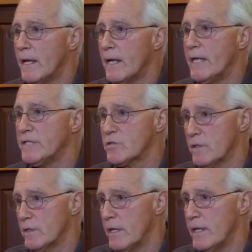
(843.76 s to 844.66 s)
one hundred He's,
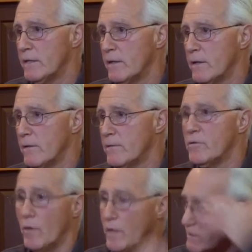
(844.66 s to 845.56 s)
pound glossy? He, or?
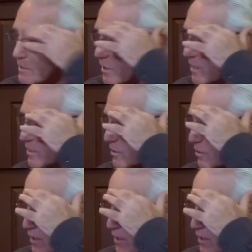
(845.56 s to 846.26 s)
No, his are, his are